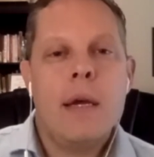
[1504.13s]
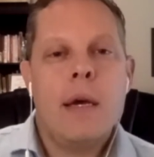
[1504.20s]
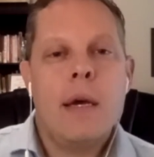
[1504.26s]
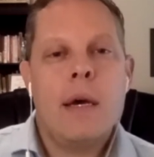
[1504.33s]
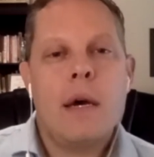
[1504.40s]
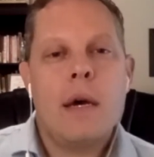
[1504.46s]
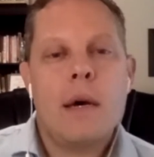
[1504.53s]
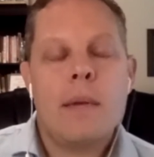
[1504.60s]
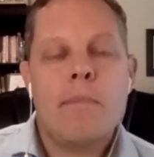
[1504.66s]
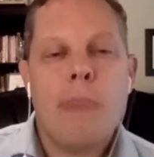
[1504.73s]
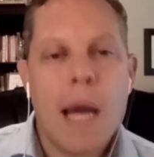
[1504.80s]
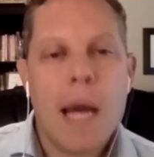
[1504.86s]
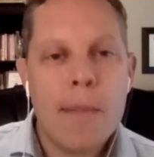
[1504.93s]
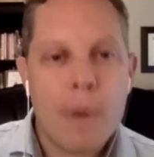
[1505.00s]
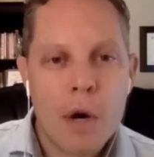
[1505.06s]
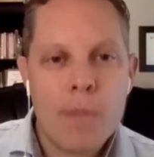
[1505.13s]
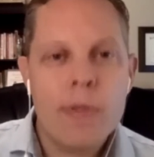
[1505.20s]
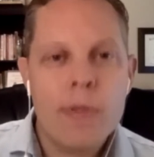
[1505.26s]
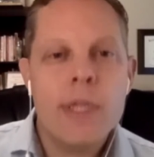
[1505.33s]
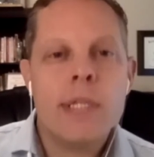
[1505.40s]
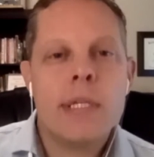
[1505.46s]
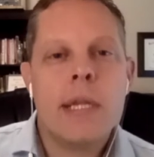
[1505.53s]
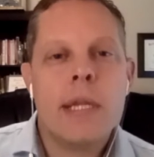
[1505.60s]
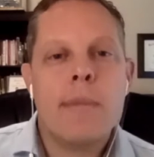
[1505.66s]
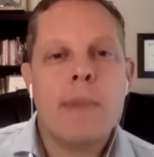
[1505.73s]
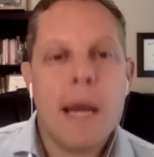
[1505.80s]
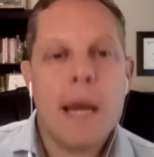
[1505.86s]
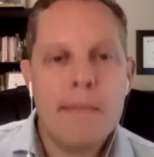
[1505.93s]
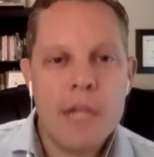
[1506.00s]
uh, my purpose, my mm-hmm.